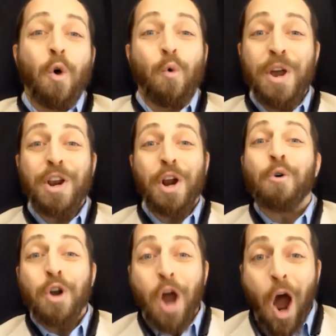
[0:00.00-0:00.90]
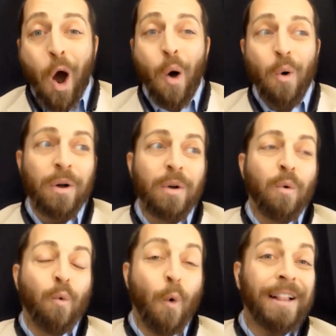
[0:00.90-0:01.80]
we don't know
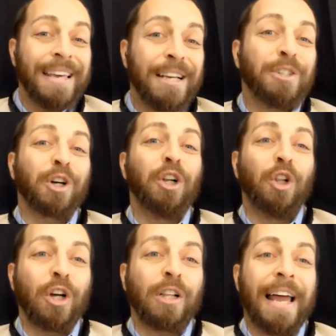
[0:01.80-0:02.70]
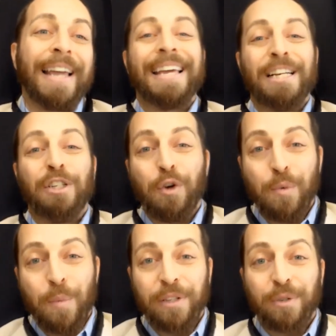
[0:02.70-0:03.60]
what things are going to look like in 2
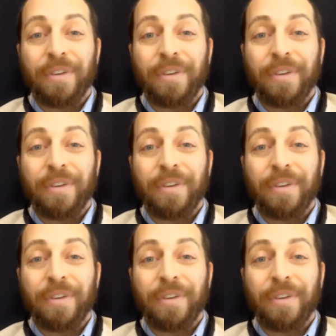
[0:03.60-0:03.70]
months.